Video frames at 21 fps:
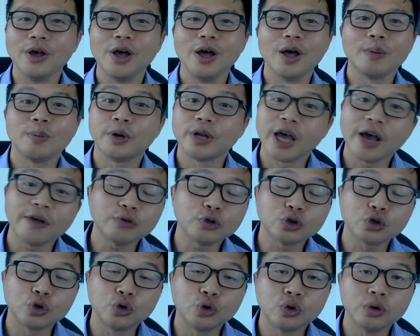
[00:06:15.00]
But after
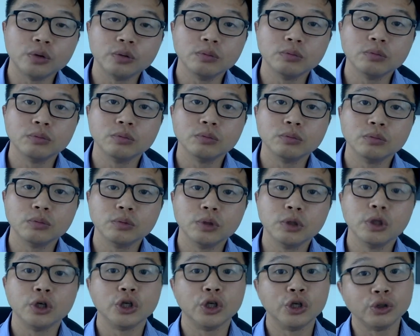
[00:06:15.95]
school,
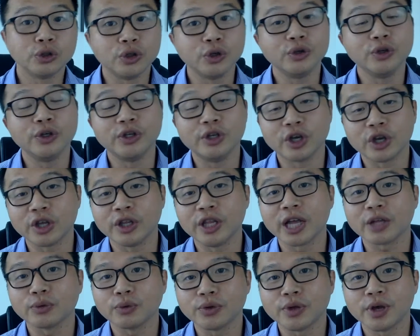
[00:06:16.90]
you still need to
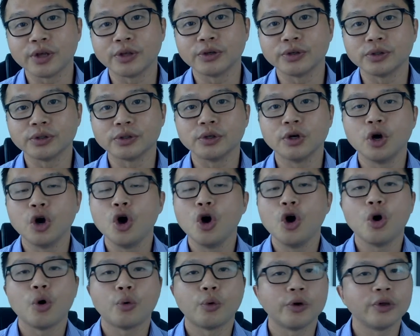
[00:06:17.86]
connect with others,
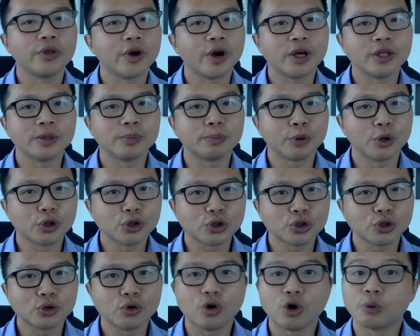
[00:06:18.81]
whether on a
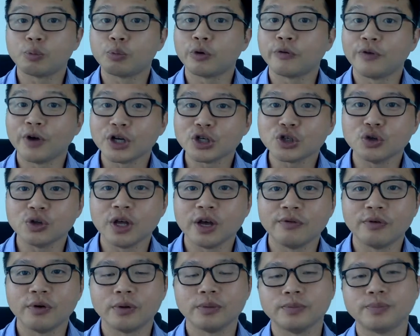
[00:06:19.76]
personal or professional
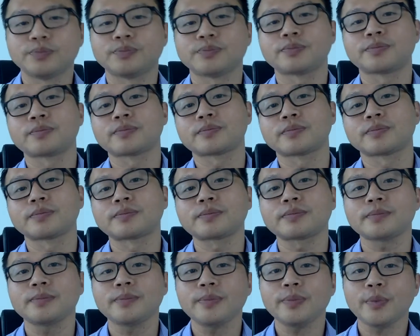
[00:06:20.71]
level.
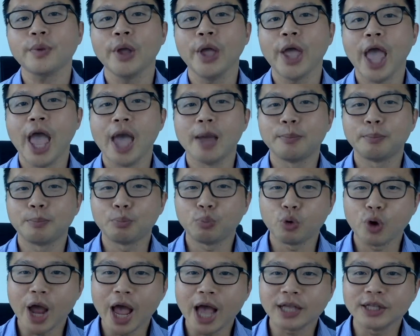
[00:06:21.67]
And
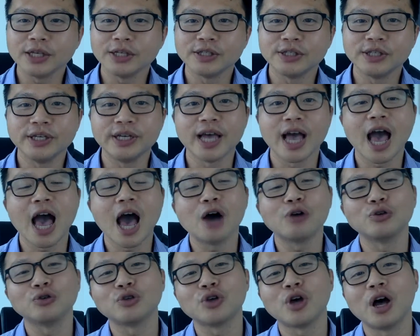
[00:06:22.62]
practicing how
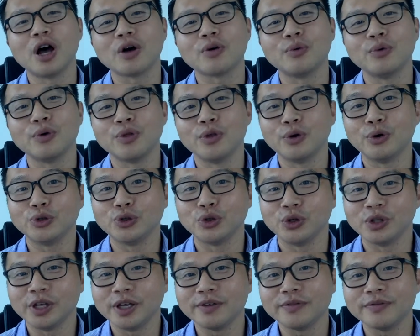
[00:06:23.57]
to talk with those you
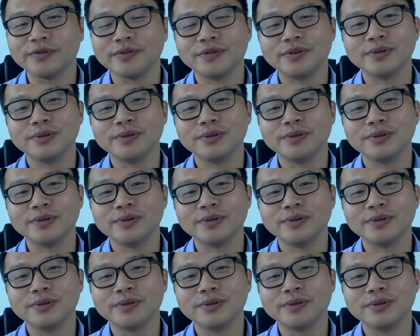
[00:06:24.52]
live